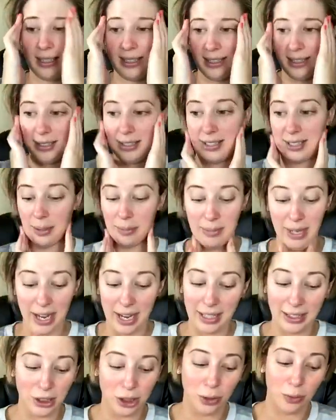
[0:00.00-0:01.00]
Some
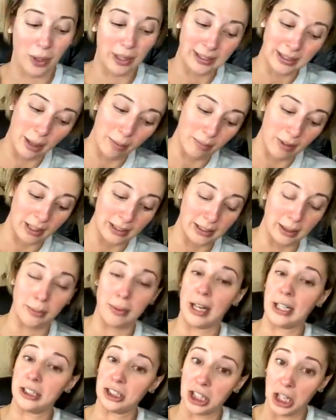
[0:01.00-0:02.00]
days you want something, some days you